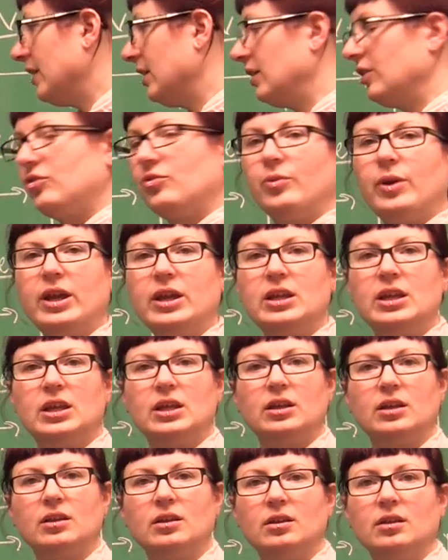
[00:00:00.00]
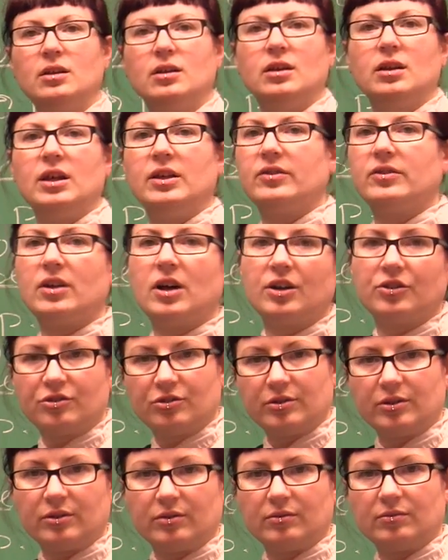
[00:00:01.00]
then it's raining, is not
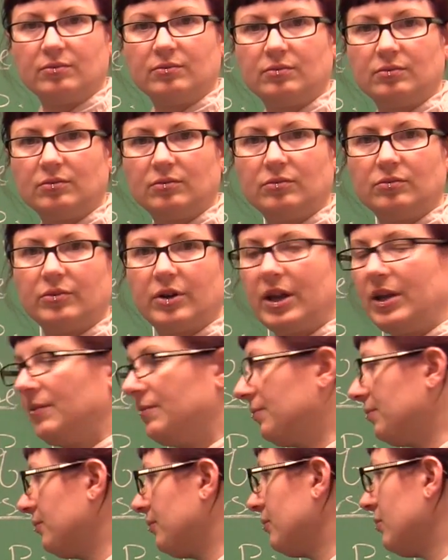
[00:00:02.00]
true, right?